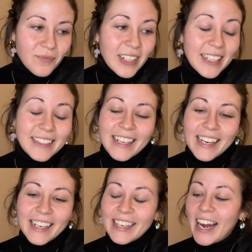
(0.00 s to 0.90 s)

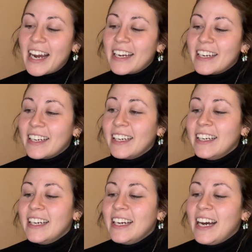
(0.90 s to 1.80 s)
then I
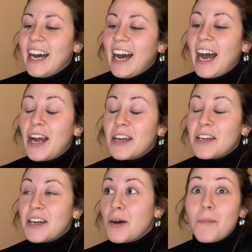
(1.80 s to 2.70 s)

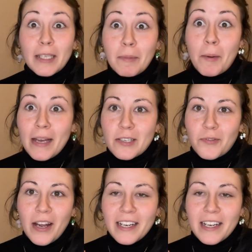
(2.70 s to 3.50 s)
met my best friend,